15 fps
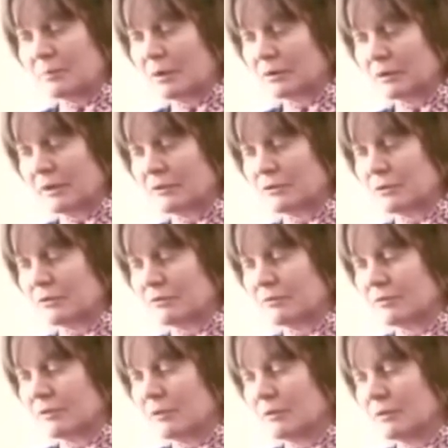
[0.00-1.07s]
partly a sort of
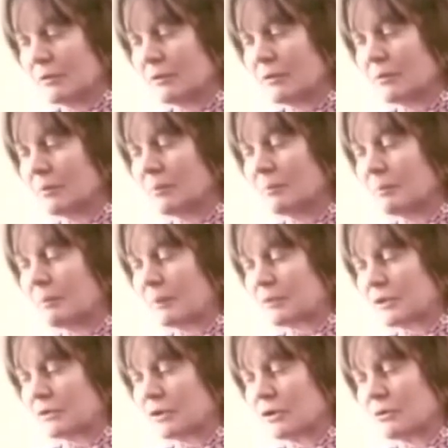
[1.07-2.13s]

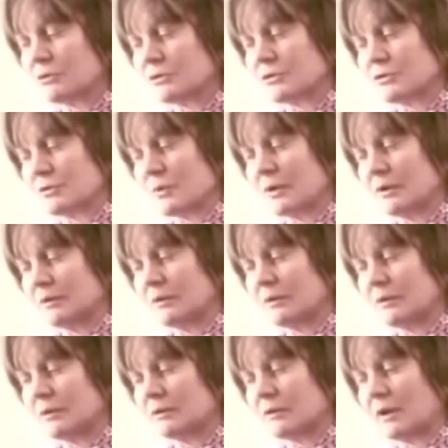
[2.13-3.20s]
perhaps unconscious one,
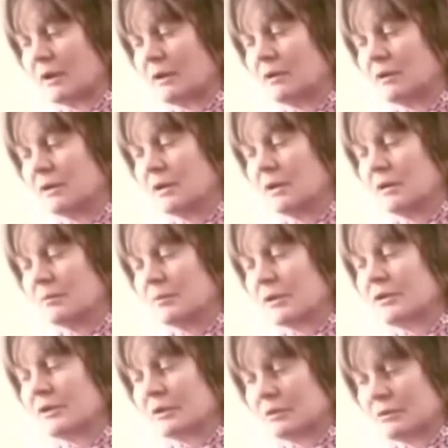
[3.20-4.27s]
that our
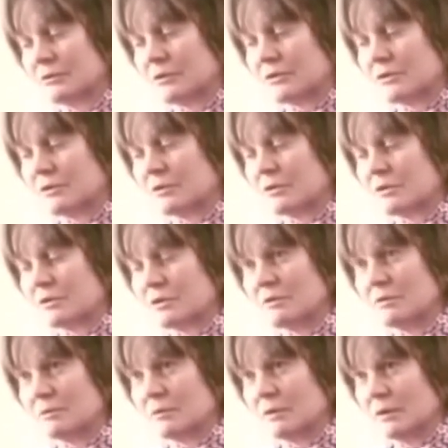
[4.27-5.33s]
political tradition is
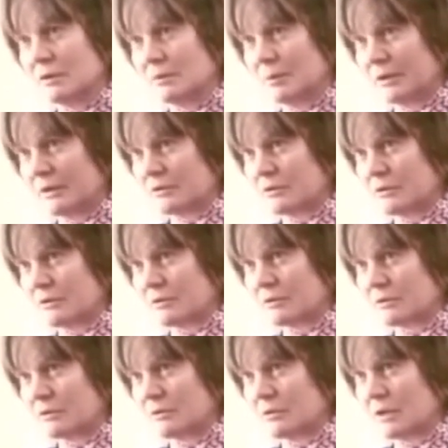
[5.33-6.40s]
so
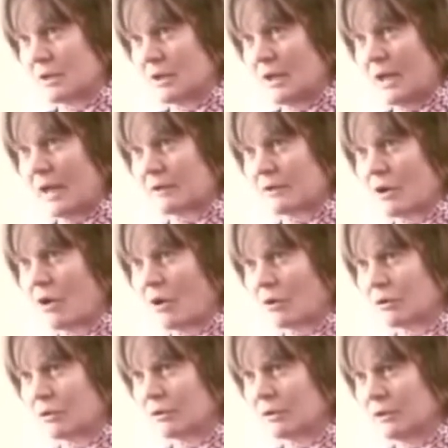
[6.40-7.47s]
empiricist and ad
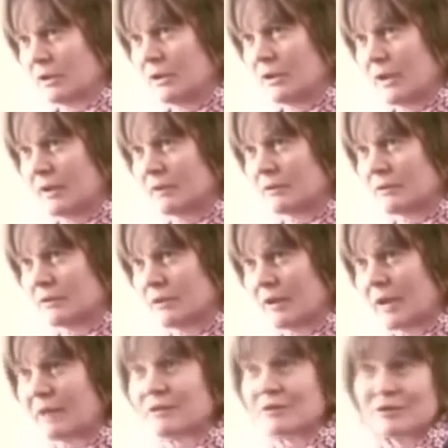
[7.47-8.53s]
hoc and
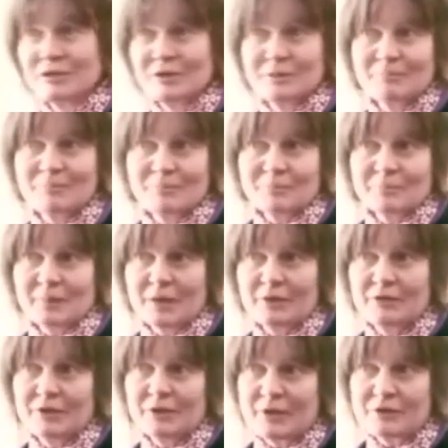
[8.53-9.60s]

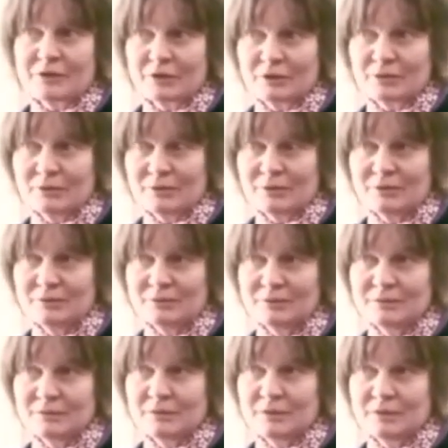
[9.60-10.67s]
anti-theoretical,
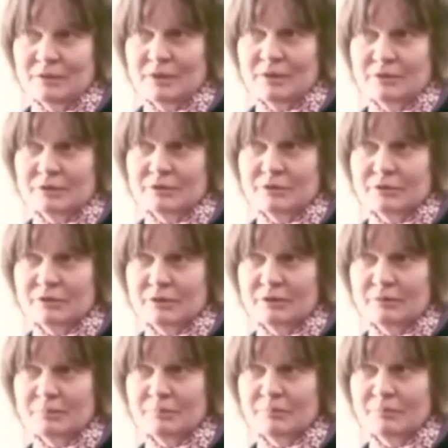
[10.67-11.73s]

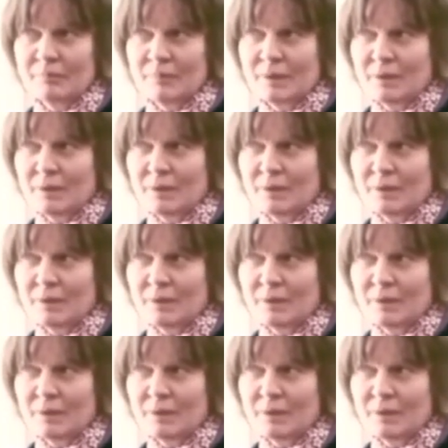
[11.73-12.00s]
that